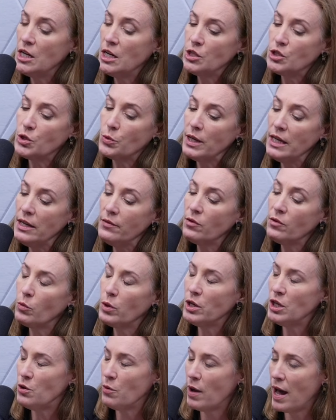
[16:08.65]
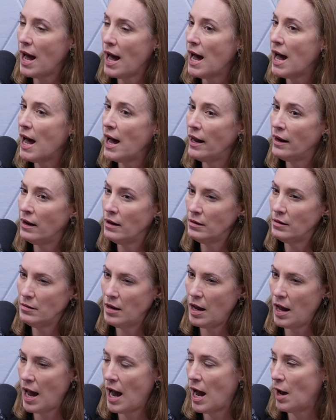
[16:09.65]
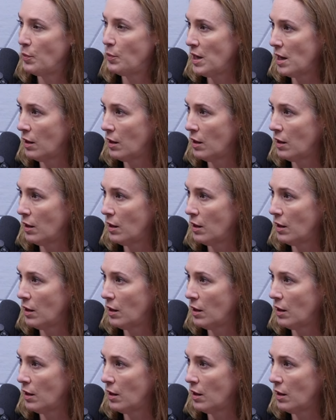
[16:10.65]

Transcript: So even when you had a happy